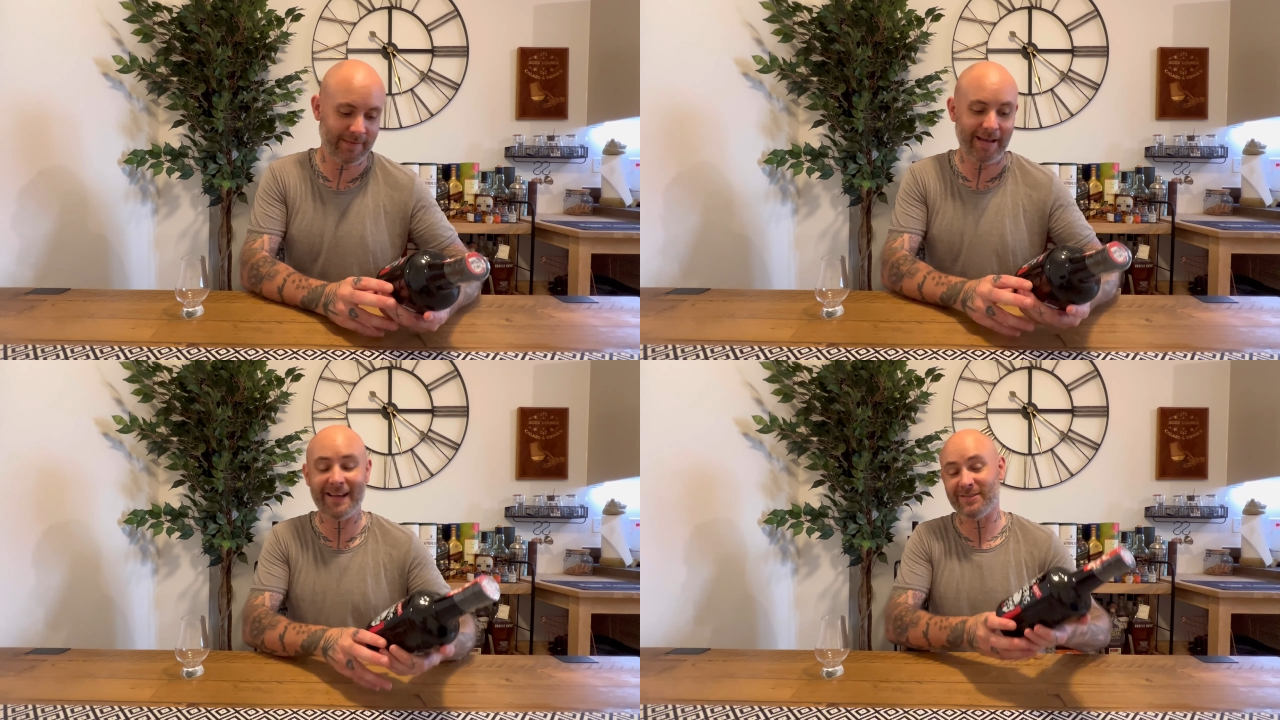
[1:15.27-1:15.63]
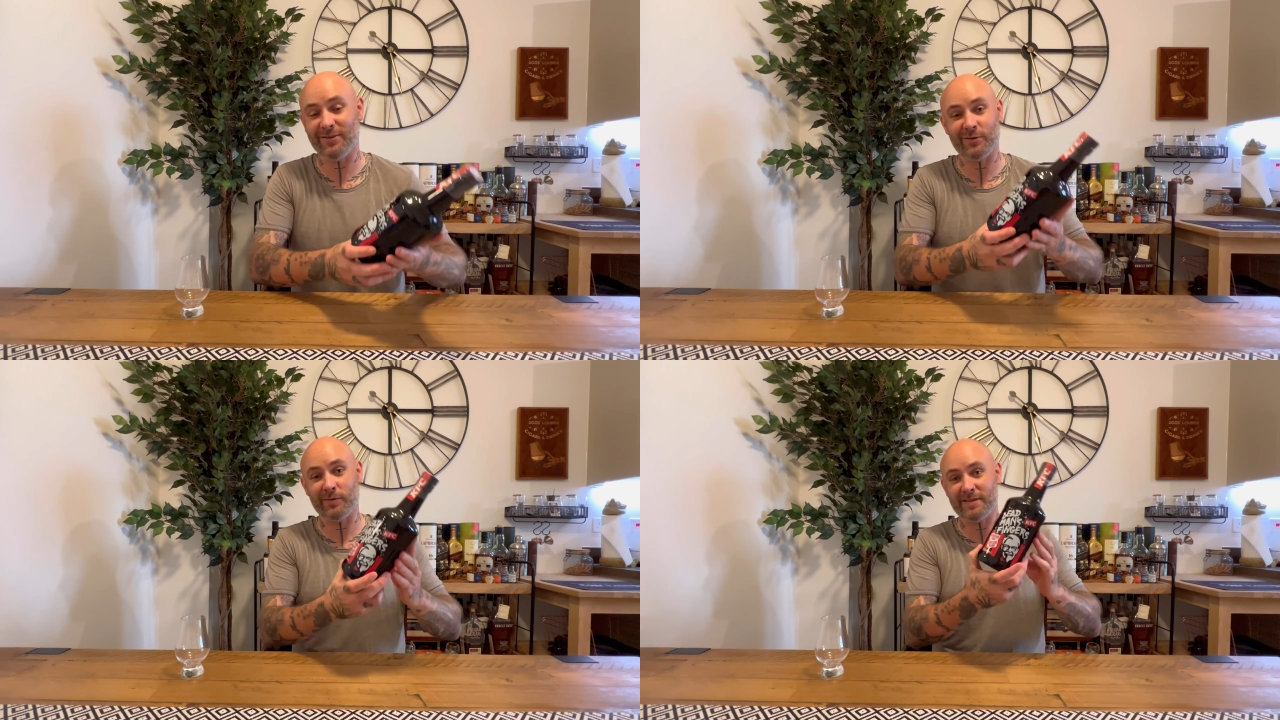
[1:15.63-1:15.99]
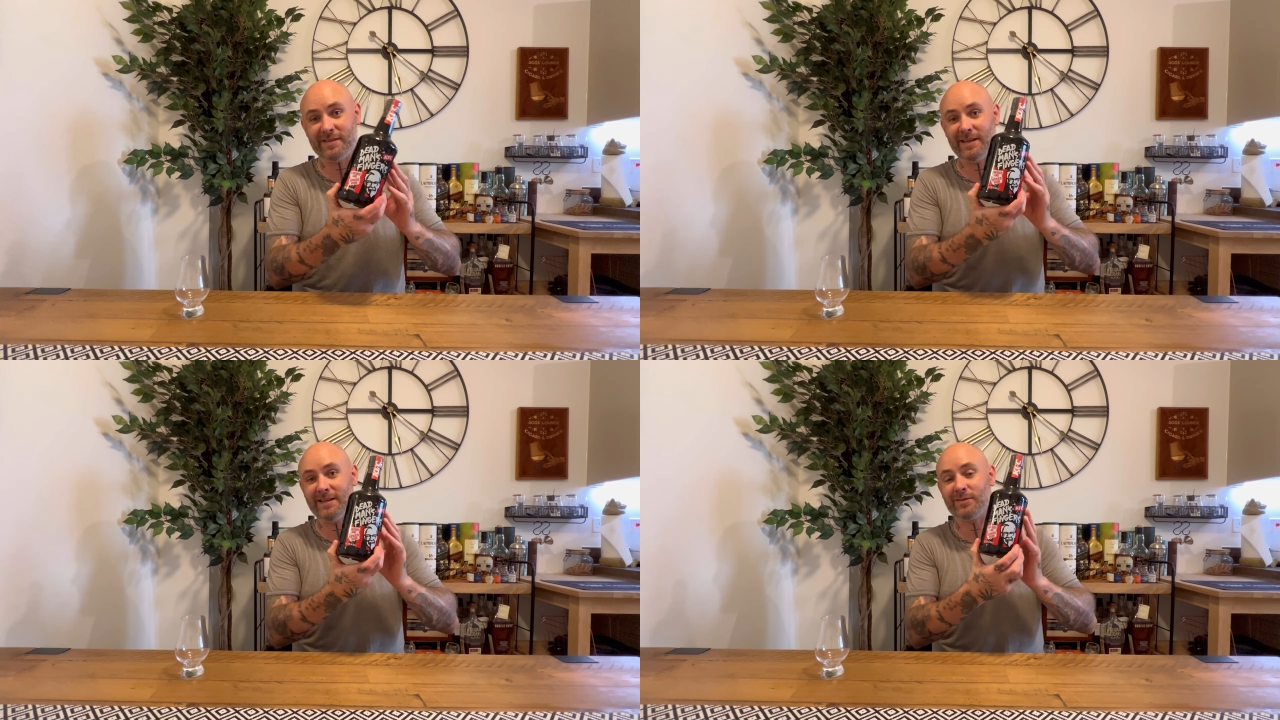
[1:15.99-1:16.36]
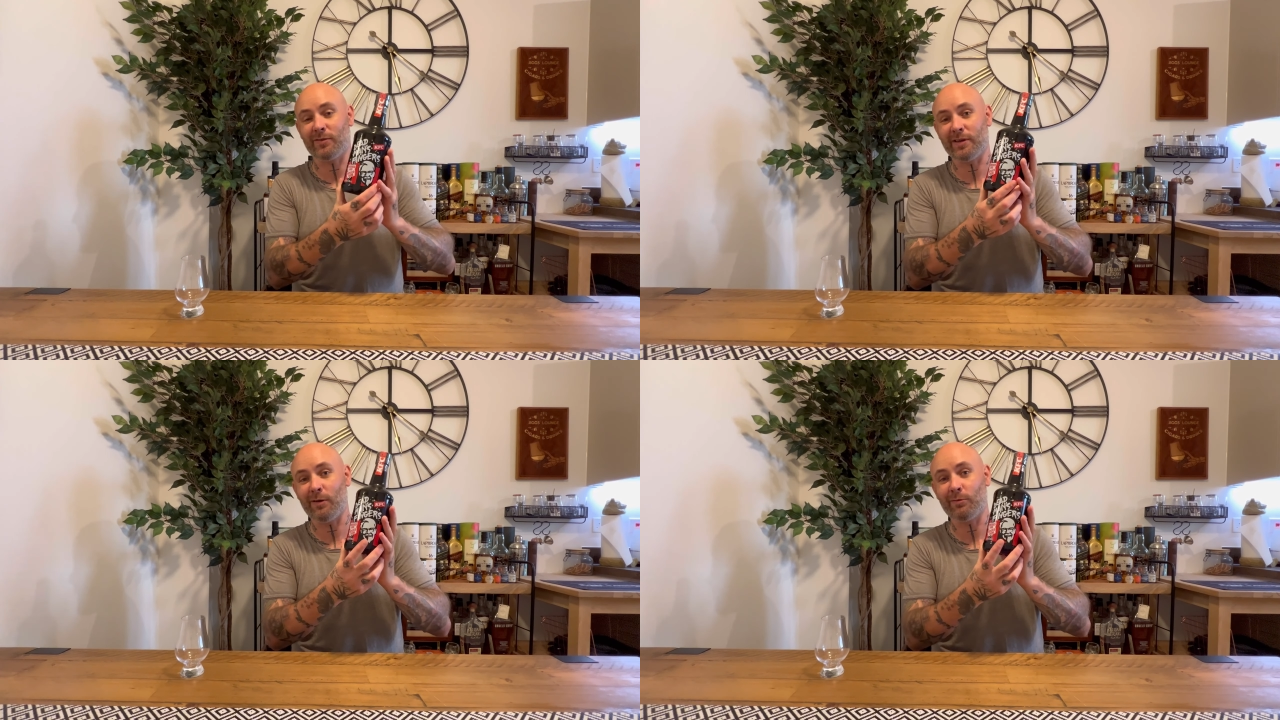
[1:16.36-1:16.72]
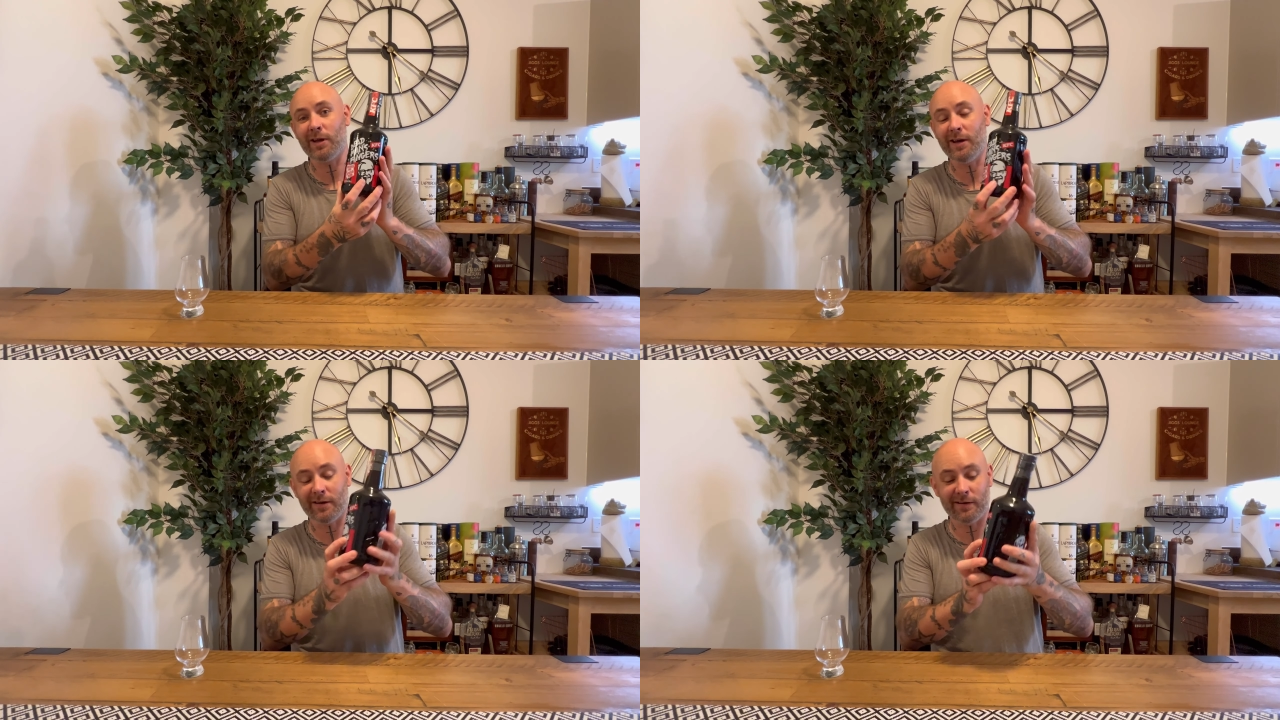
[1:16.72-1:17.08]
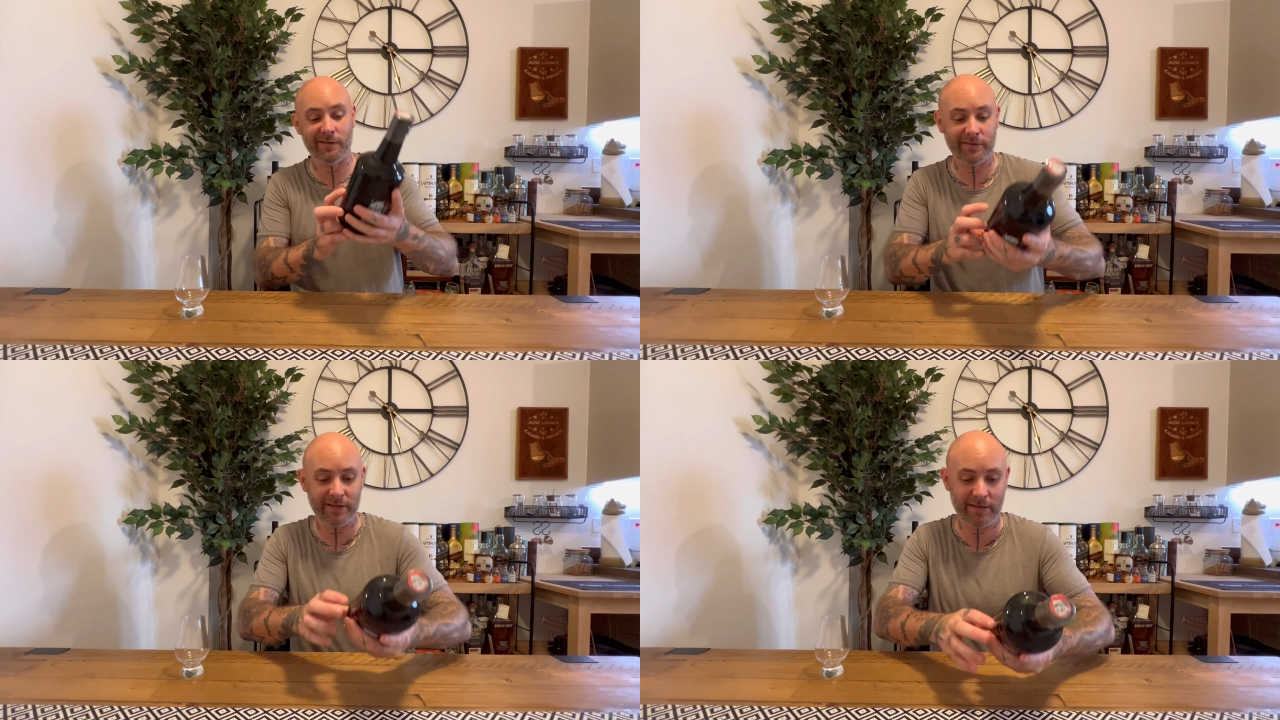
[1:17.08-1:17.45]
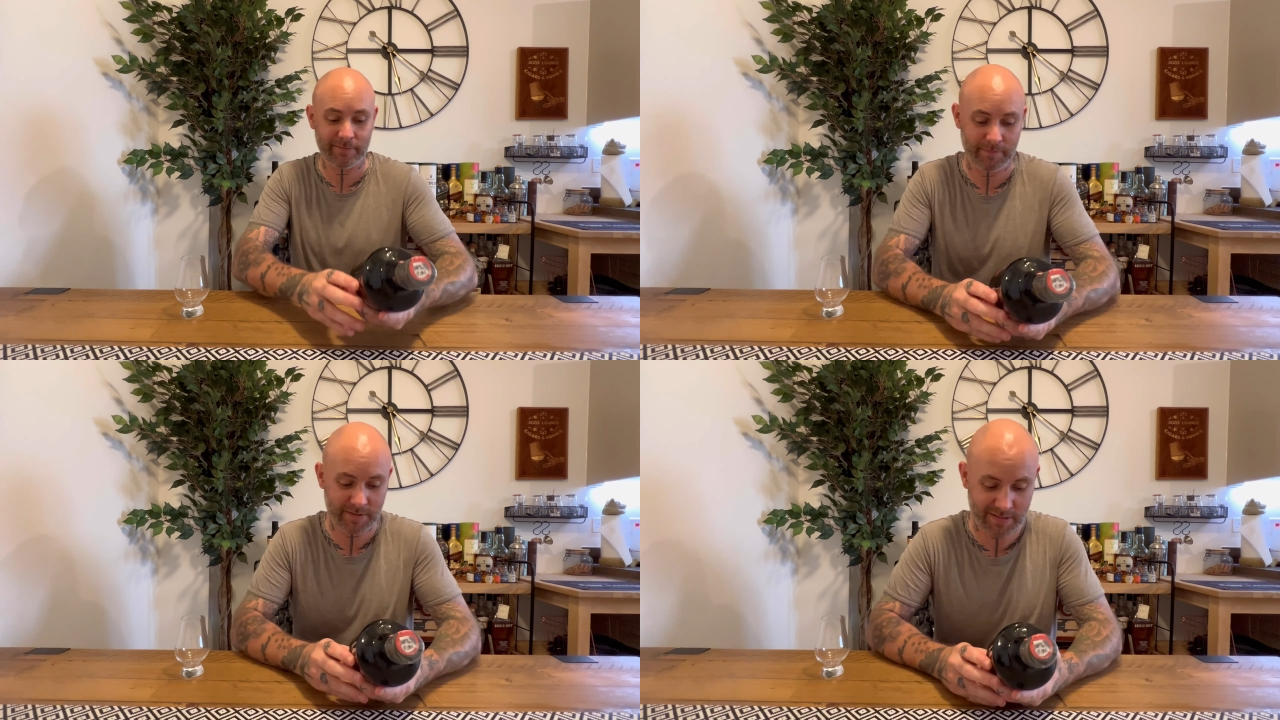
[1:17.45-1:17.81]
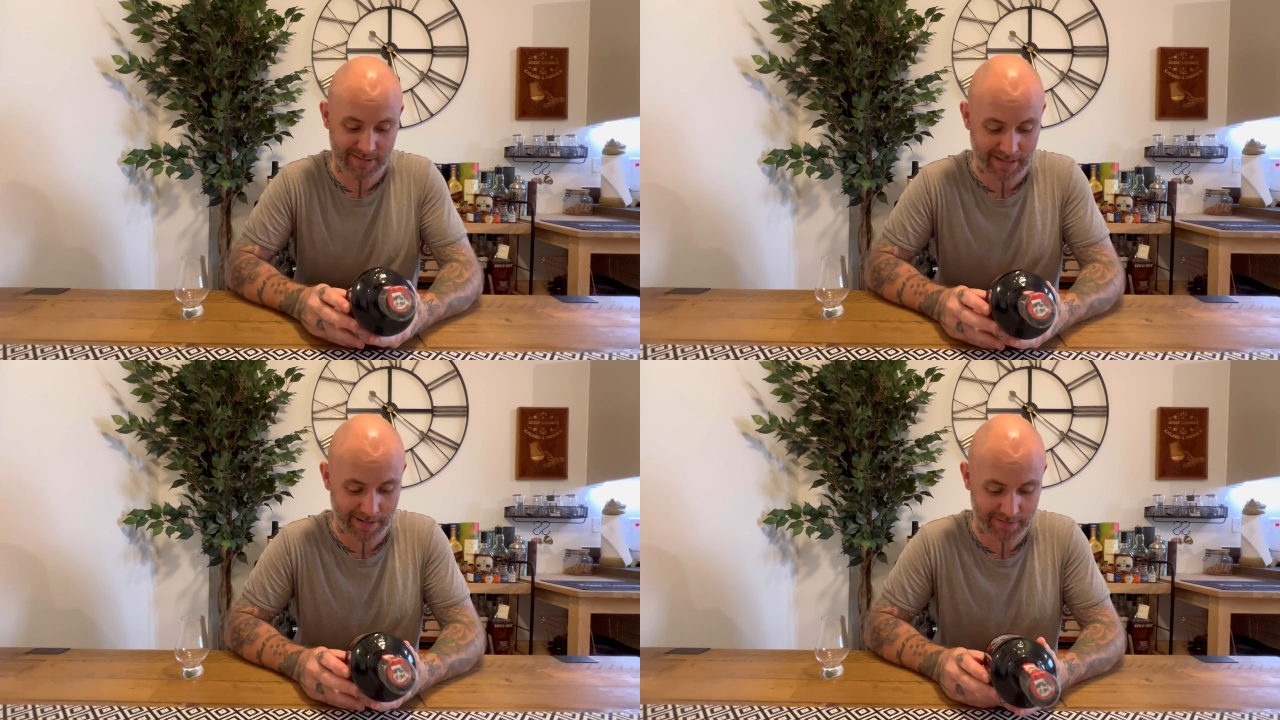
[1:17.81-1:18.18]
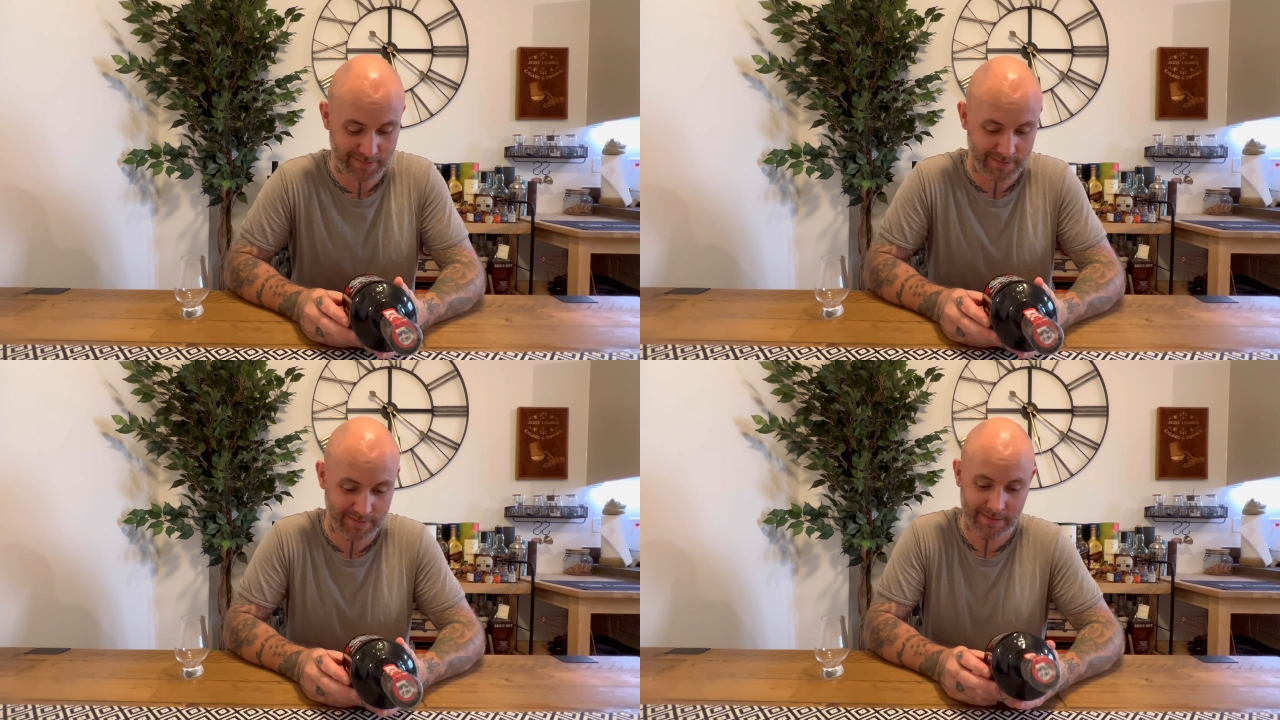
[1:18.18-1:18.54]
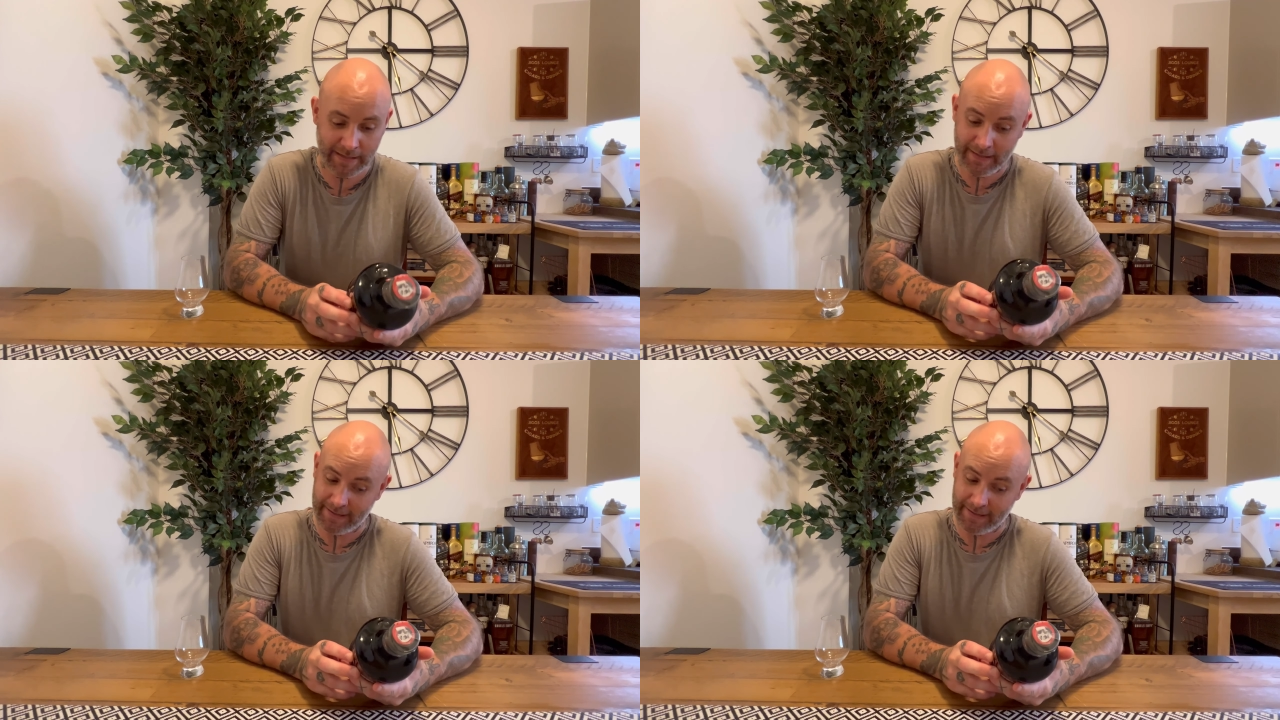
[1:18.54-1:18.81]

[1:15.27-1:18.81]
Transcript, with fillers: as you can already see, it's got the old colonel on there, Mr. Sanders.